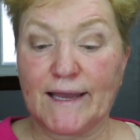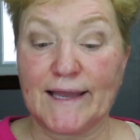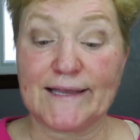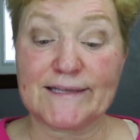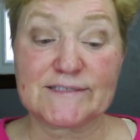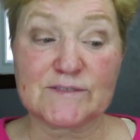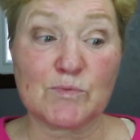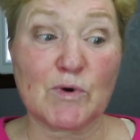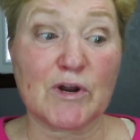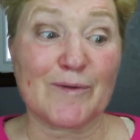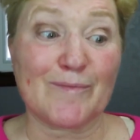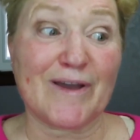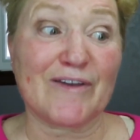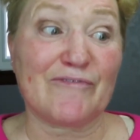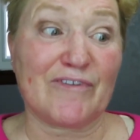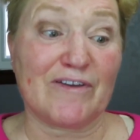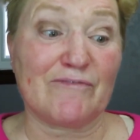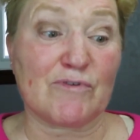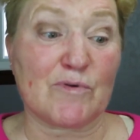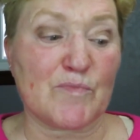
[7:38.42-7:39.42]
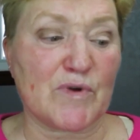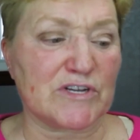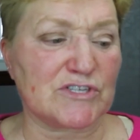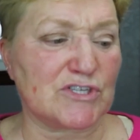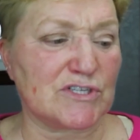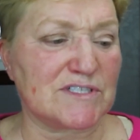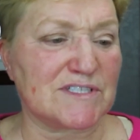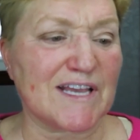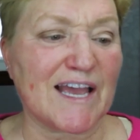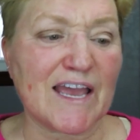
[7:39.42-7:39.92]
It's one of my favorite
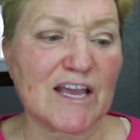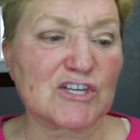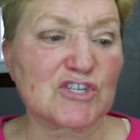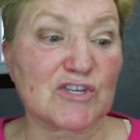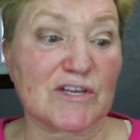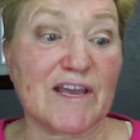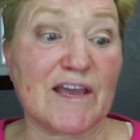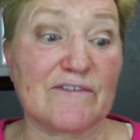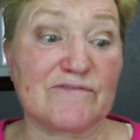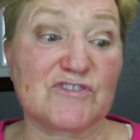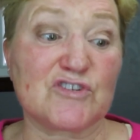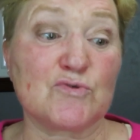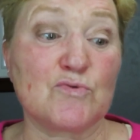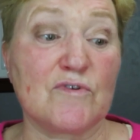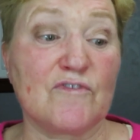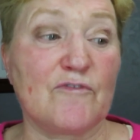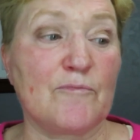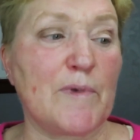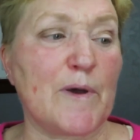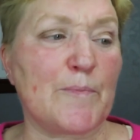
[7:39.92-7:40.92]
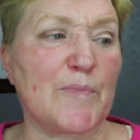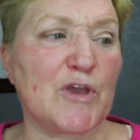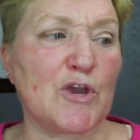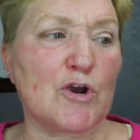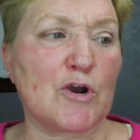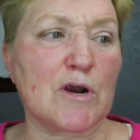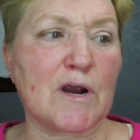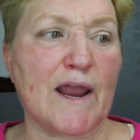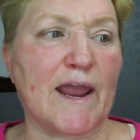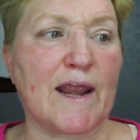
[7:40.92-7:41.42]
brushes. I actually have 2 of them up
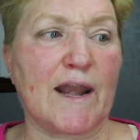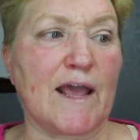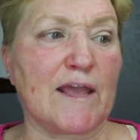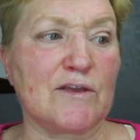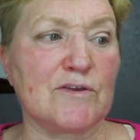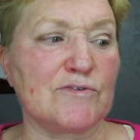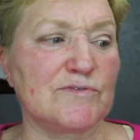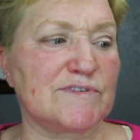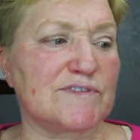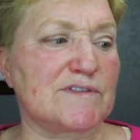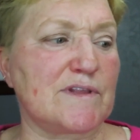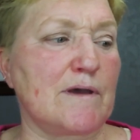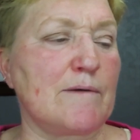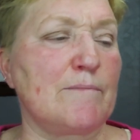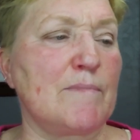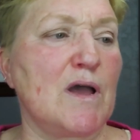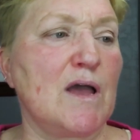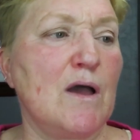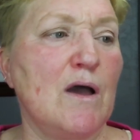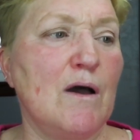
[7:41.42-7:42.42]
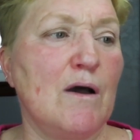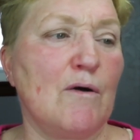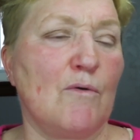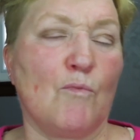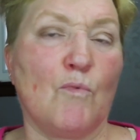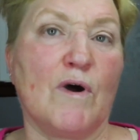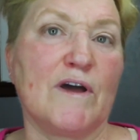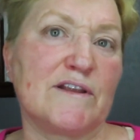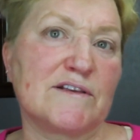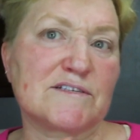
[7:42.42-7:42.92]
here and I use them.
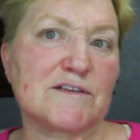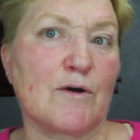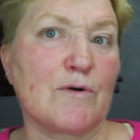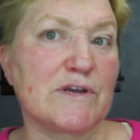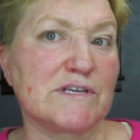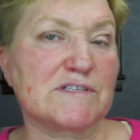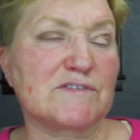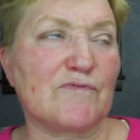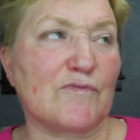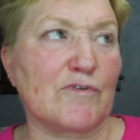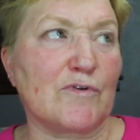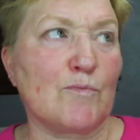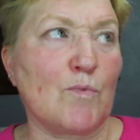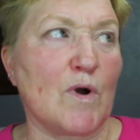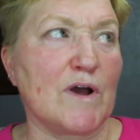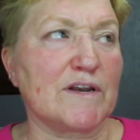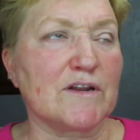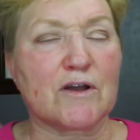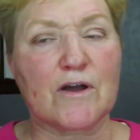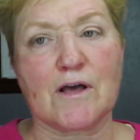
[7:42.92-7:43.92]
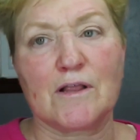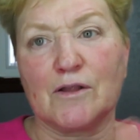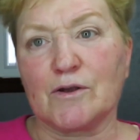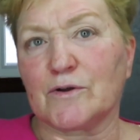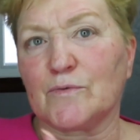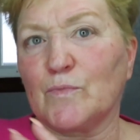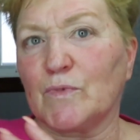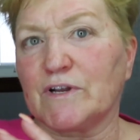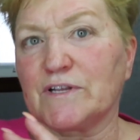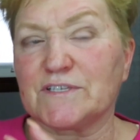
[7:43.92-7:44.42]
One is always for one color
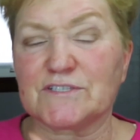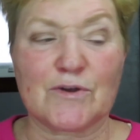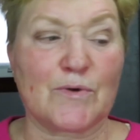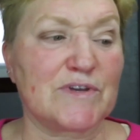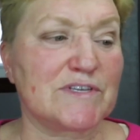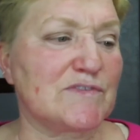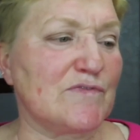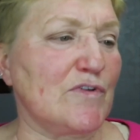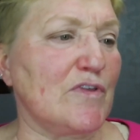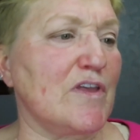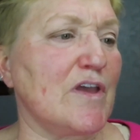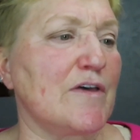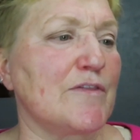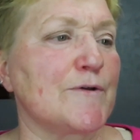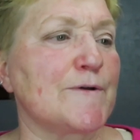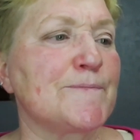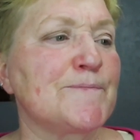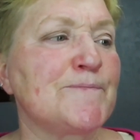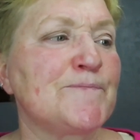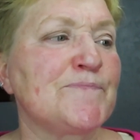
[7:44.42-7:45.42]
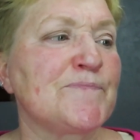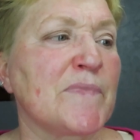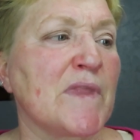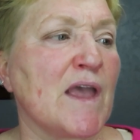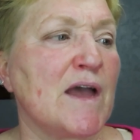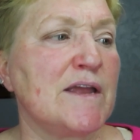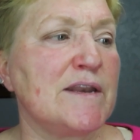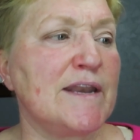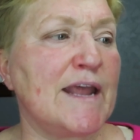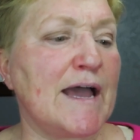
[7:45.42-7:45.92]
and one is always for the other.
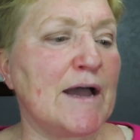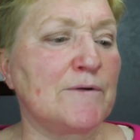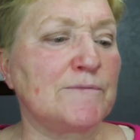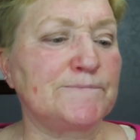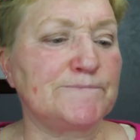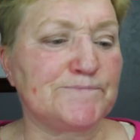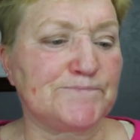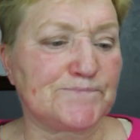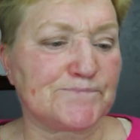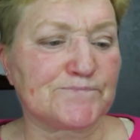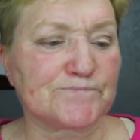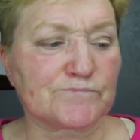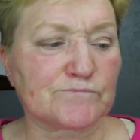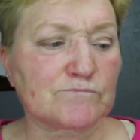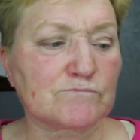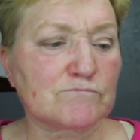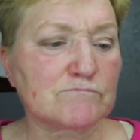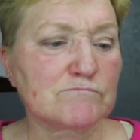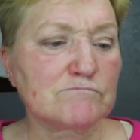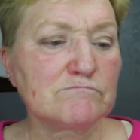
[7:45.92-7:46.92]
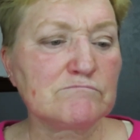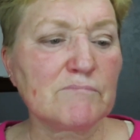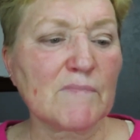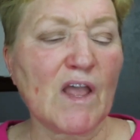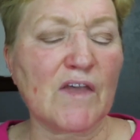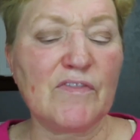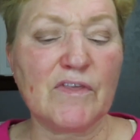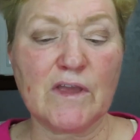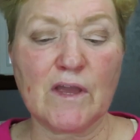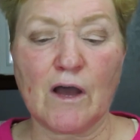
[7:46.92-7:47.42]
Now,
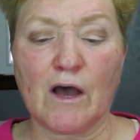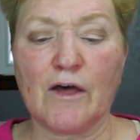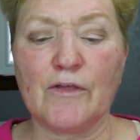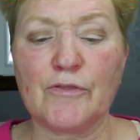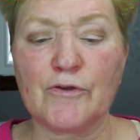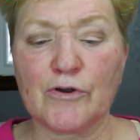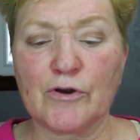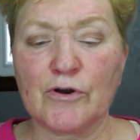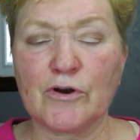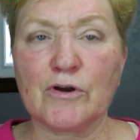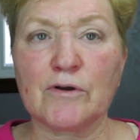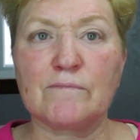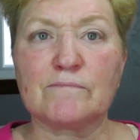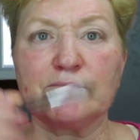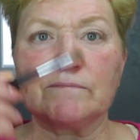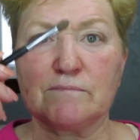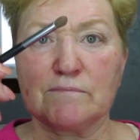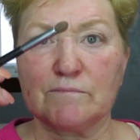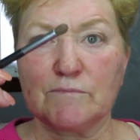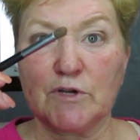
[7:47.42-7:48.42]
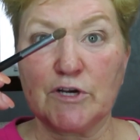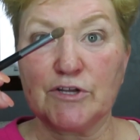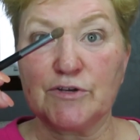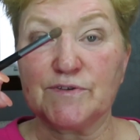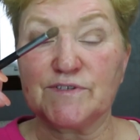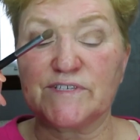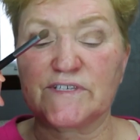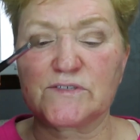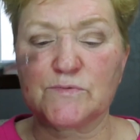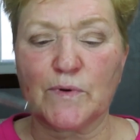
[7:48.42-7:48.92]
the other, I'm going to
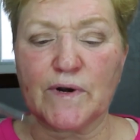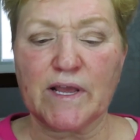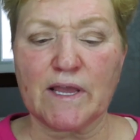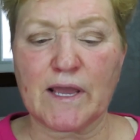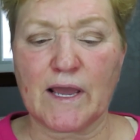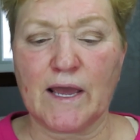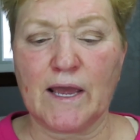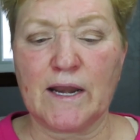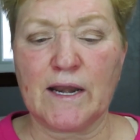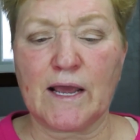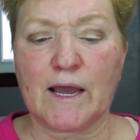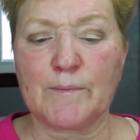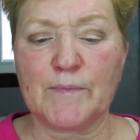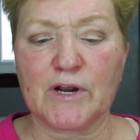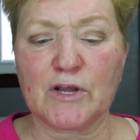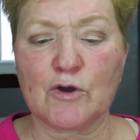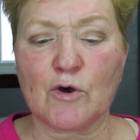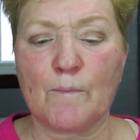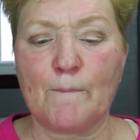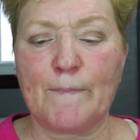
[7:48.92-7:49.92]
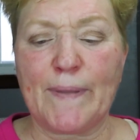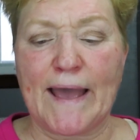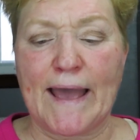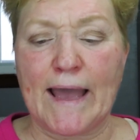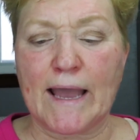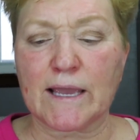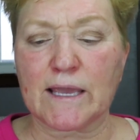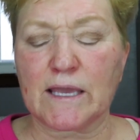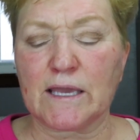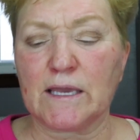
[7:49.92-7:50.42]
use this one again. I'm going to go
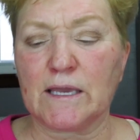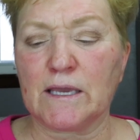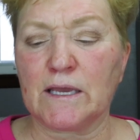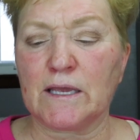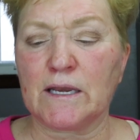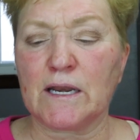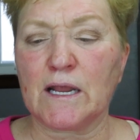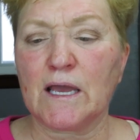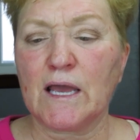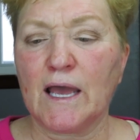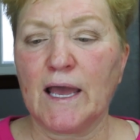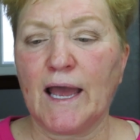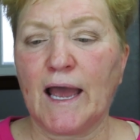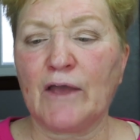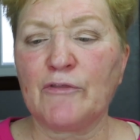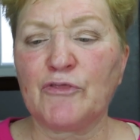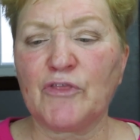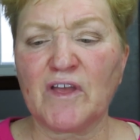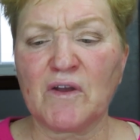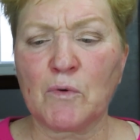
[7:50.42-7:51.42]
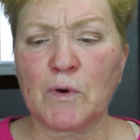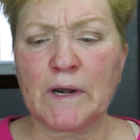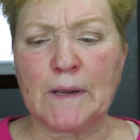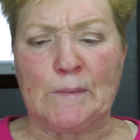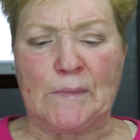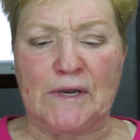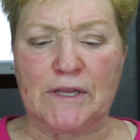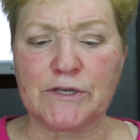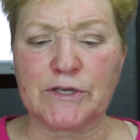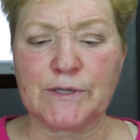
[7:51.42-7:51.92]
back in. I think what
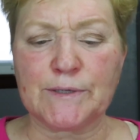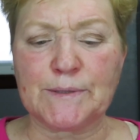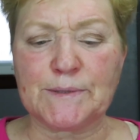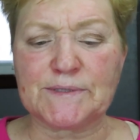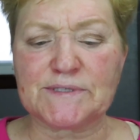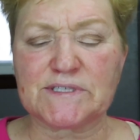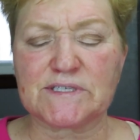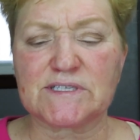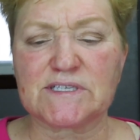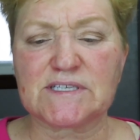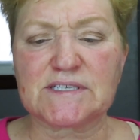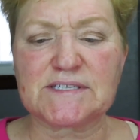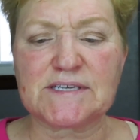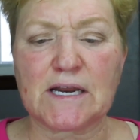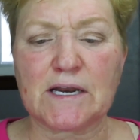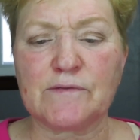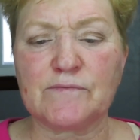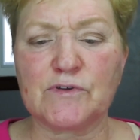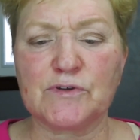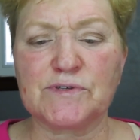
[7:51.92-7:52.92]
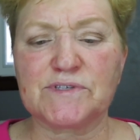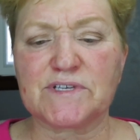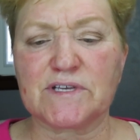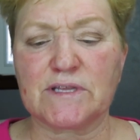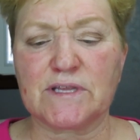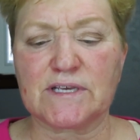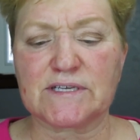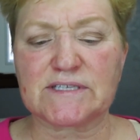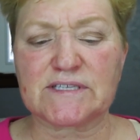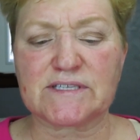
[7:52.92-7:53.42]
I'm going to do is instead of
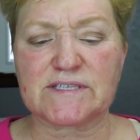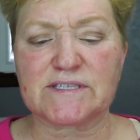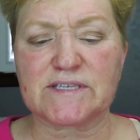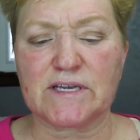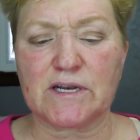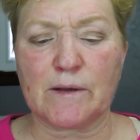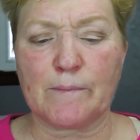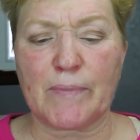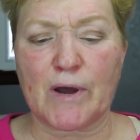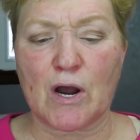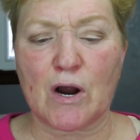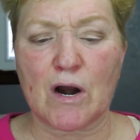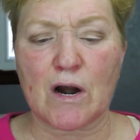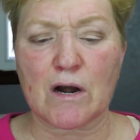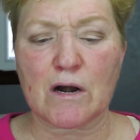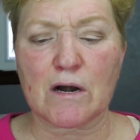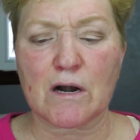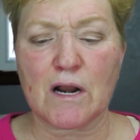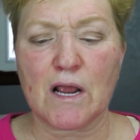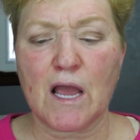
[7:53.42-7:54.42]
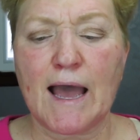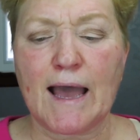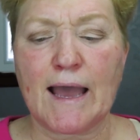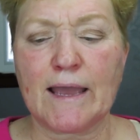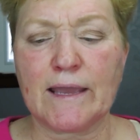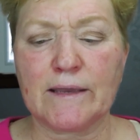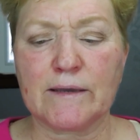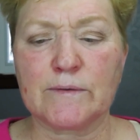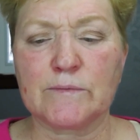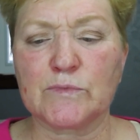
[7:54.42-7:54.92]
using the cinnabar,
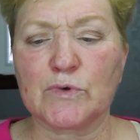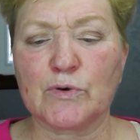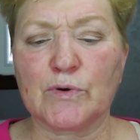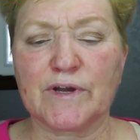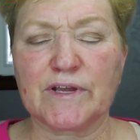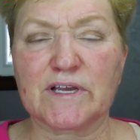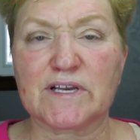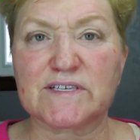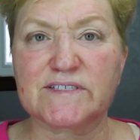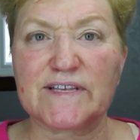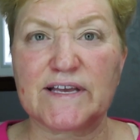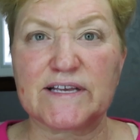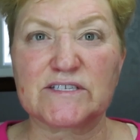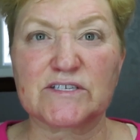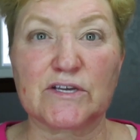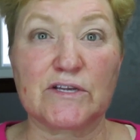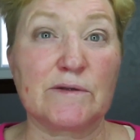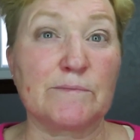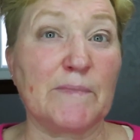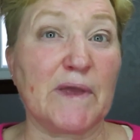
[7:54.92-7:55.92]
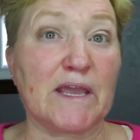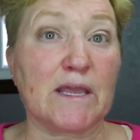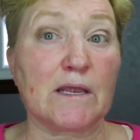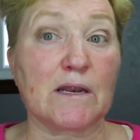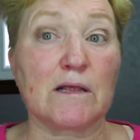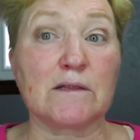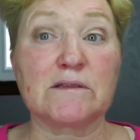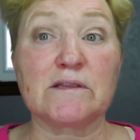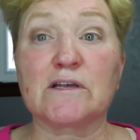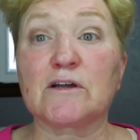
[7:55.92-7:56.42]
I am going, because that's going to make it
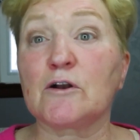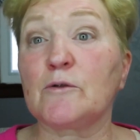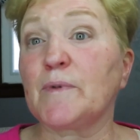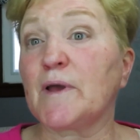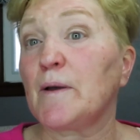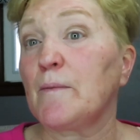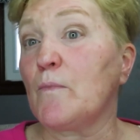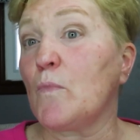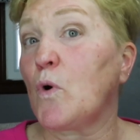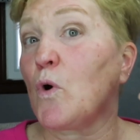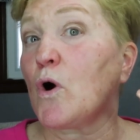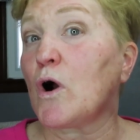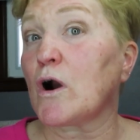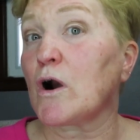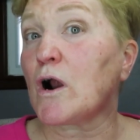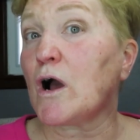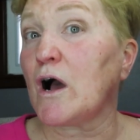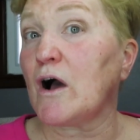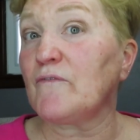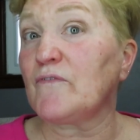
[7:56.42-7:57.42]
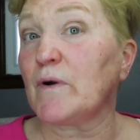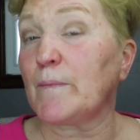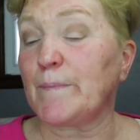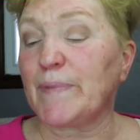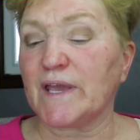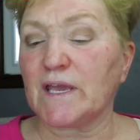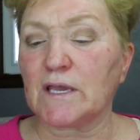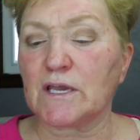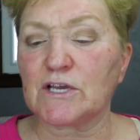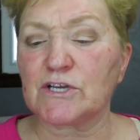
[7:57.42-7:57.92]
a little bit more of a
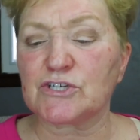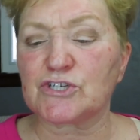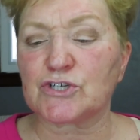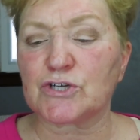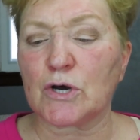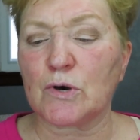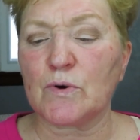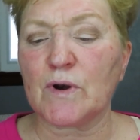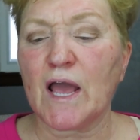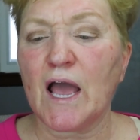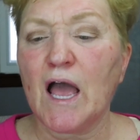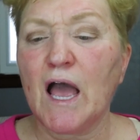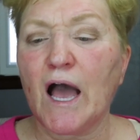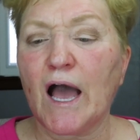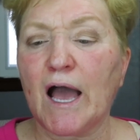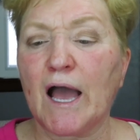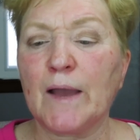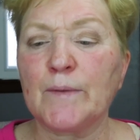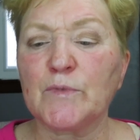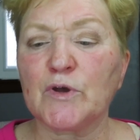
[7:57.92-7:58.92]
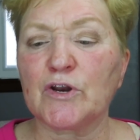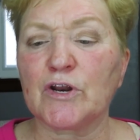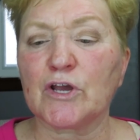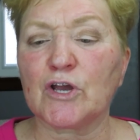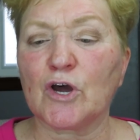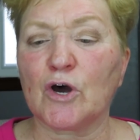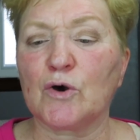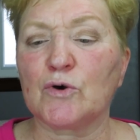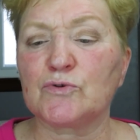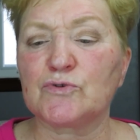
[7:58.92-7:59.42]
pinkish tone, I'm going to
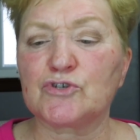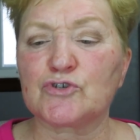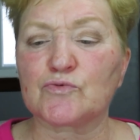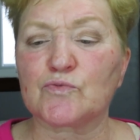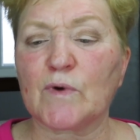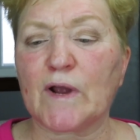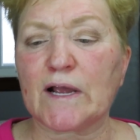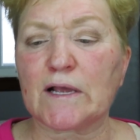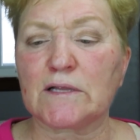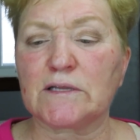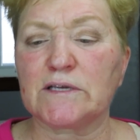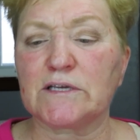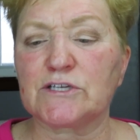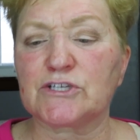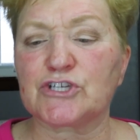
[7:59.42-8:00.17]
go directly